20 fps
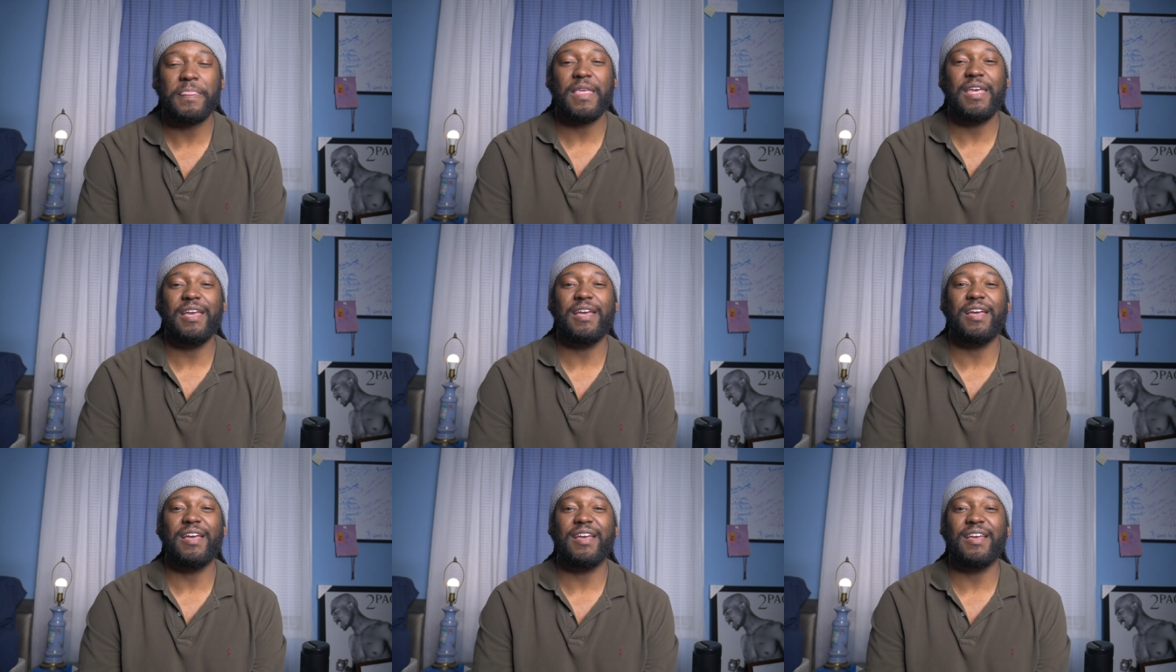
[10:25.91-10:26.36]

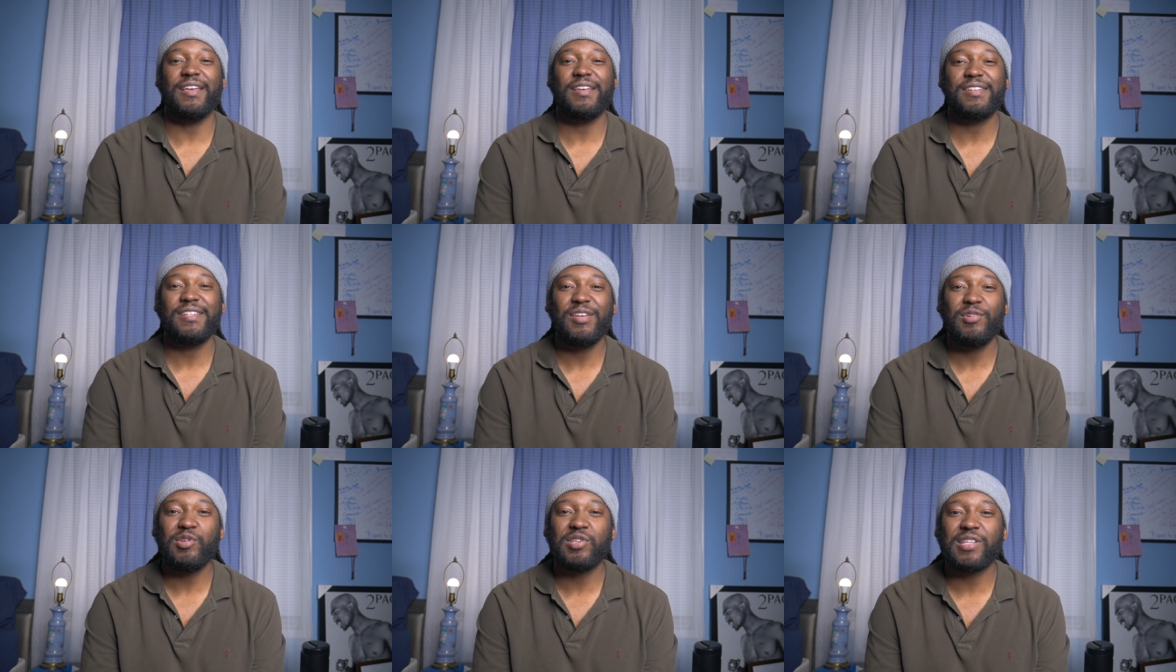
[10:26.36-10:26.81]
And
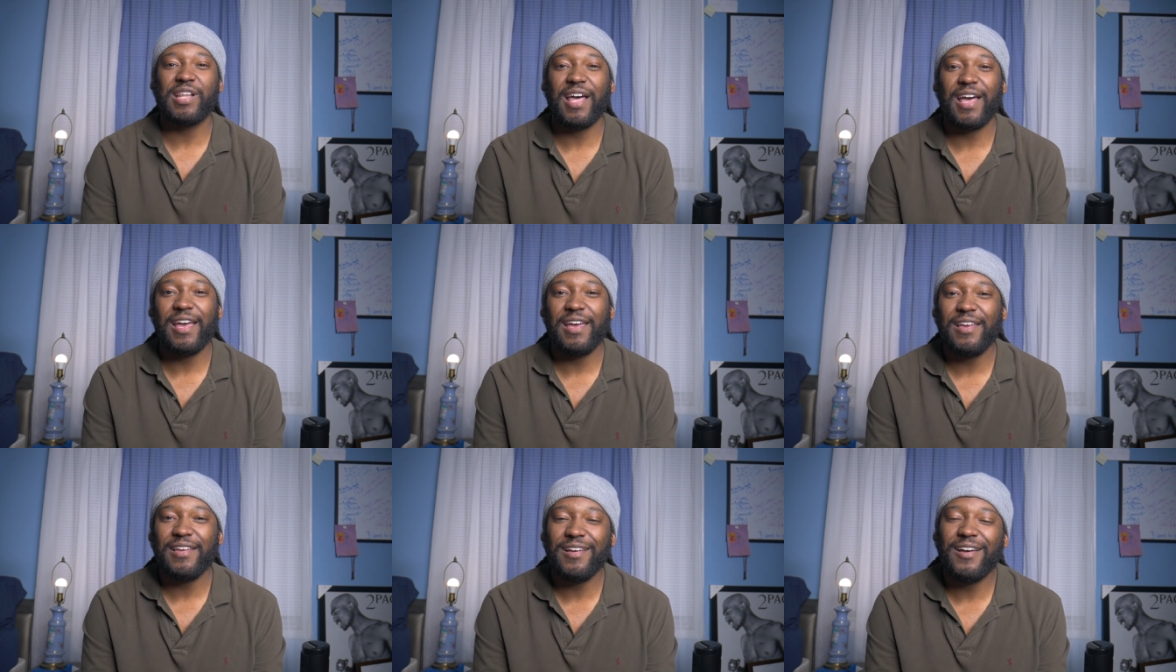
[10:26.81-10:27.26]
she was
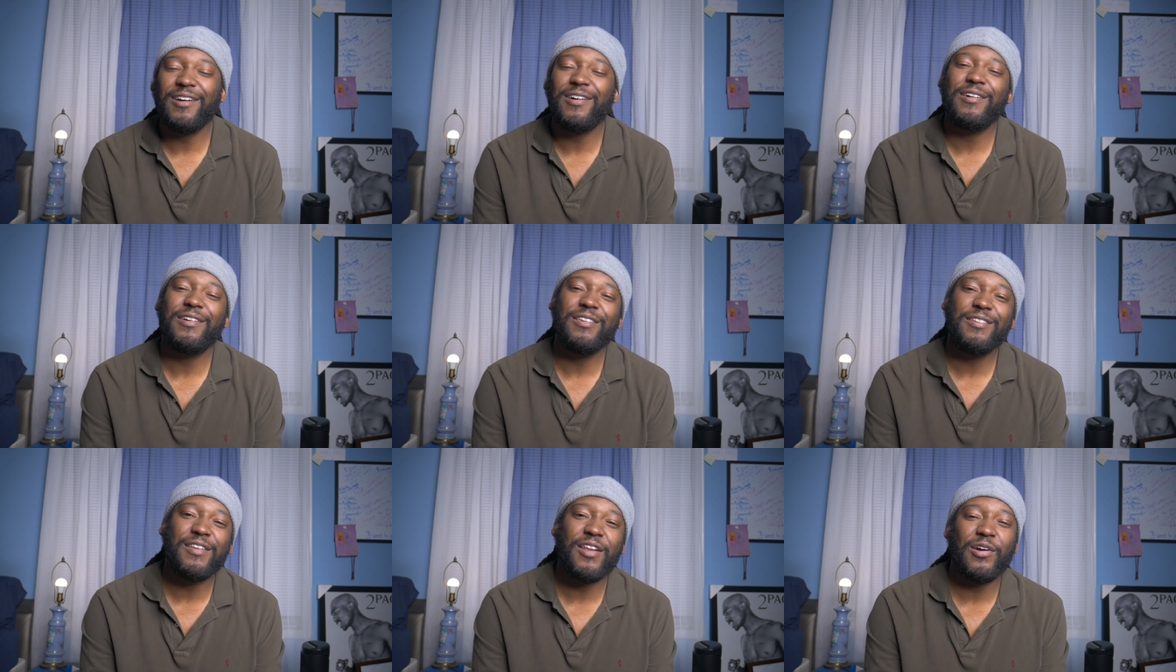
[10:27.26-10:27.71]
like,
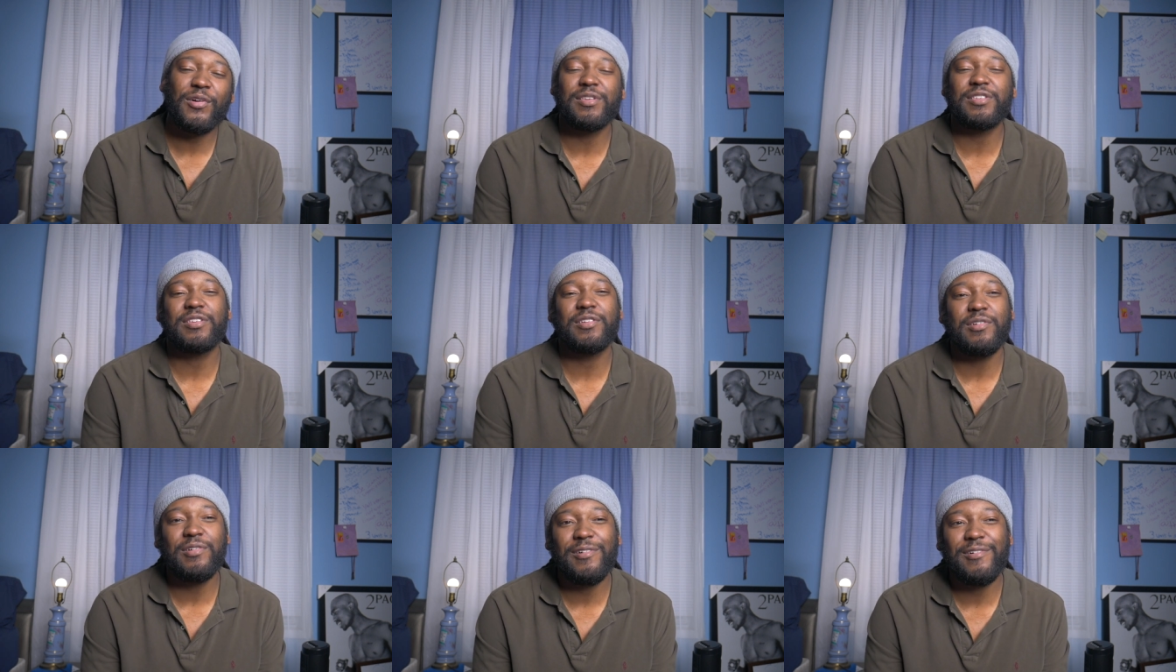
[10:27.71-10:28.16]
oh, you know,
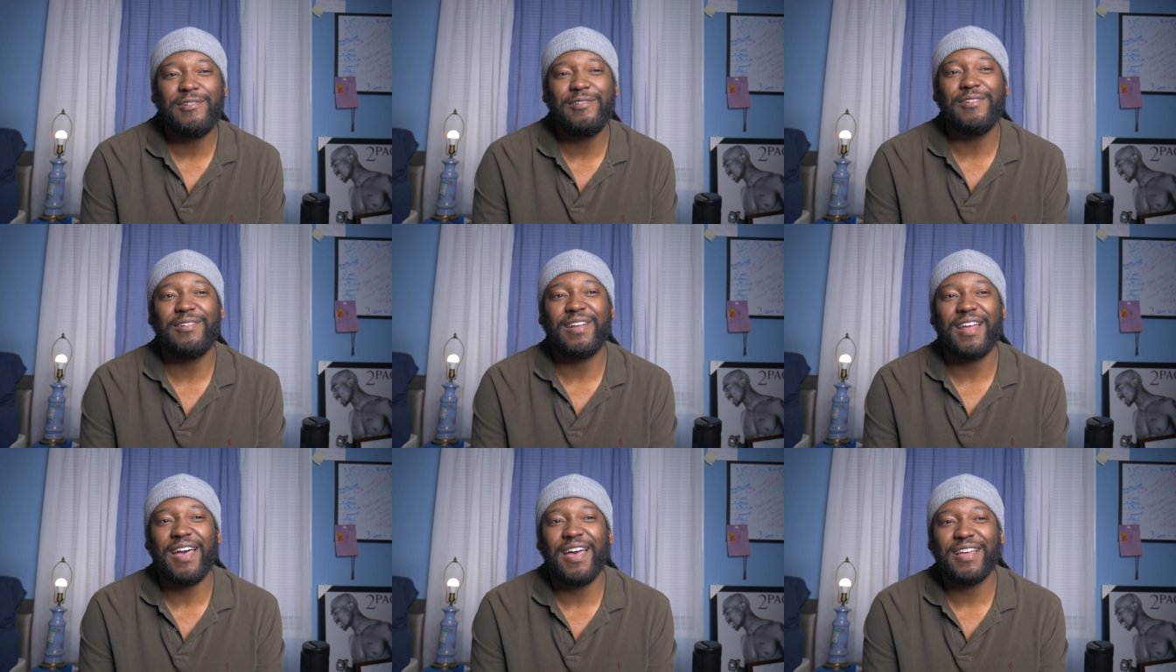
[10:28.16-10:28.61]
it's
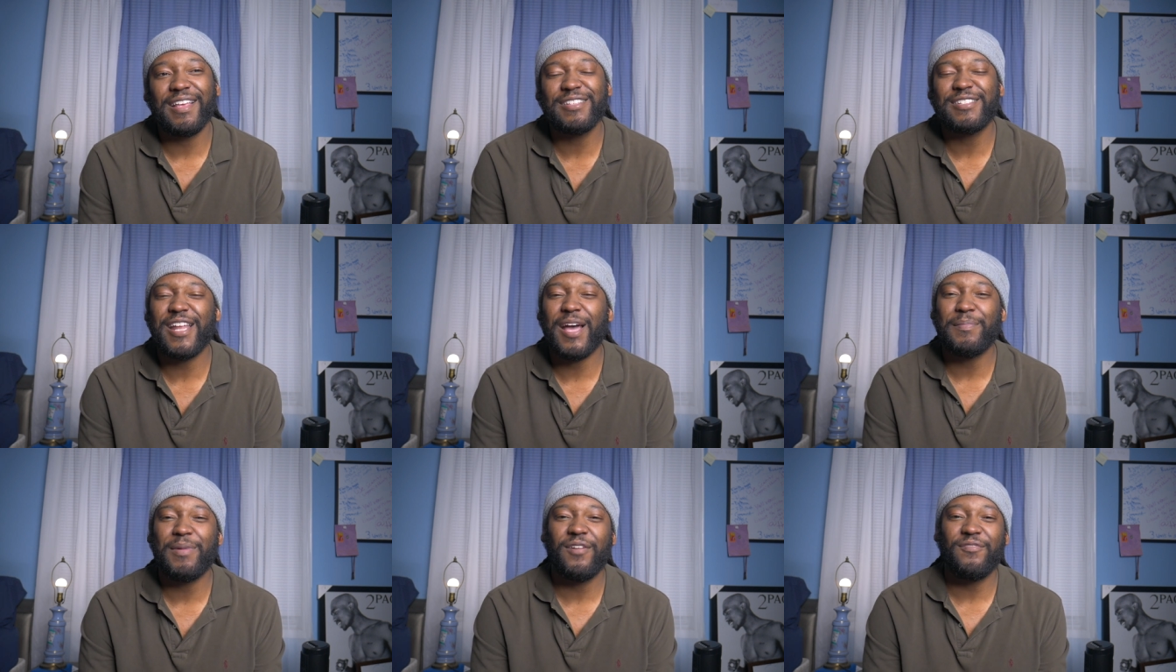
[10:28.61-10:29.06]
cool. Like, it's
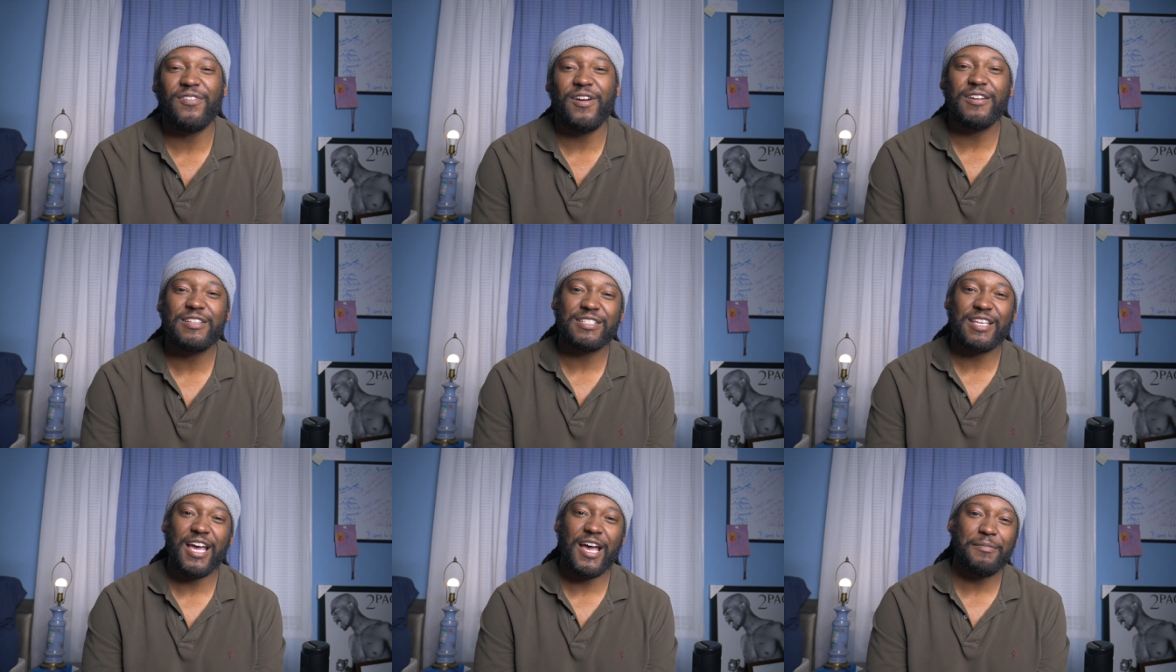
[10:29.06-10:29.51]
not my
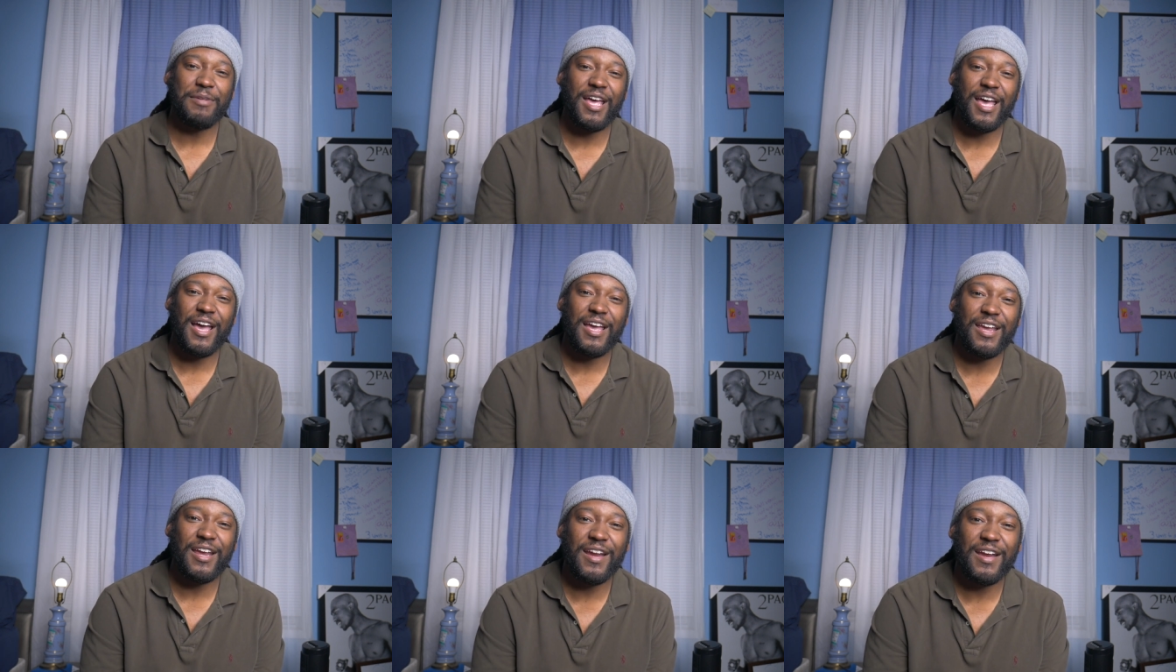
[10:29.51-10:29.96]
first time
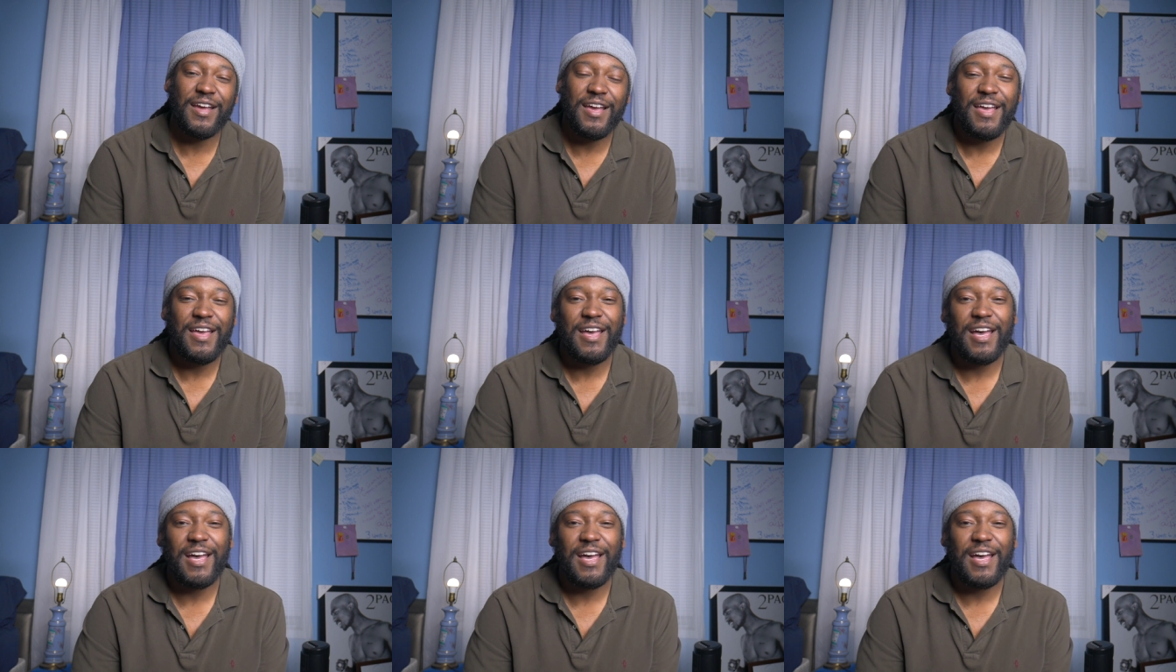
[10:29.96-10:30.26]
down here.